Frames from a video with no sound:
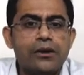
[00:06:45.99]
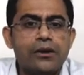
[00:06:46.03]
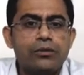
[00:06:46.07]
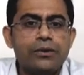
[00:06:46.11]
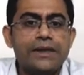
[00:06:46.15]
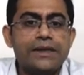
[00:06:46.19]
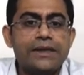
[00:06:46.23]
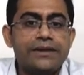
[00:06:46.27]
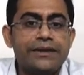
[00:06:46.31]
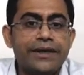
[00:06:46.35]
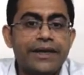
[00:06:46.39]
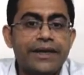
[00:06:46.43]

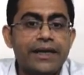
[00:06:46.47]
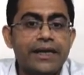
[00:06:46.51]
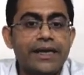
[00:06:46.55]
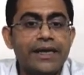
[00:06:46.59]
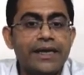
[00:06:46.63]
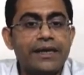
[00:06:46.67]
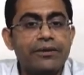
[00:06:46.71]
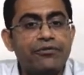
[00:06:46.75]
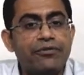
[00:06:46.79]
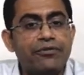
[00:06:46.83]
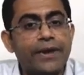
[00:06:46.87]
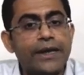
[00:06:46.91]
will
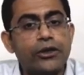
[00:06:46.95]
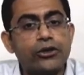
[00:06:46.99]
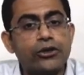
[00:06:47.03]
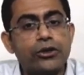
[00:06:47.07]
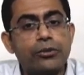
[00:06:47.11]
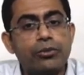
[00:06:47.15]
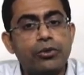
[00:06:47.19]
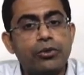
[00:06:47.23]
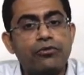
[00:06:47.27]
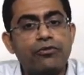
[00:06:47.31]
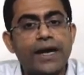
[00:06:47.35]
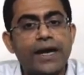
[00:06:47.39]
really depend on
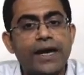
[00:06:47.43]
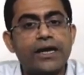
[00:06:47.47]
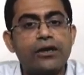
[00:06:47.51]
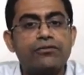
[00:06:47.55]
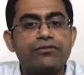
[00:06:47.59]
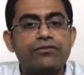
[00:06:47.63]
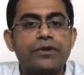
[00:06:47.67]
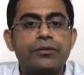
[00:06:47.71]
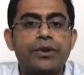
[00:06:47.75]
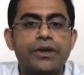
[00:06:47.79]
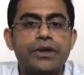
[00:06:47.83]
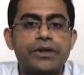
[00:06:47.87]
the profile
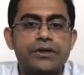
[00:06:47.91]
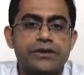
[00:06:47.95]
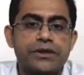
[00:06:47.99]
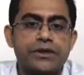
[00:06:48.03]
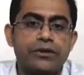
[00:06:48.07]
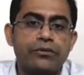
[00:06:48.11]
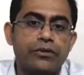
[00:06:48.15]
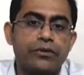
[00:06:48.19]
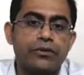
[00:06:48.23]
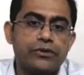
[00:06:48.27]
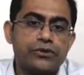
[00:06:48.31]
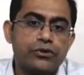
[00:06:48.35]
of the person.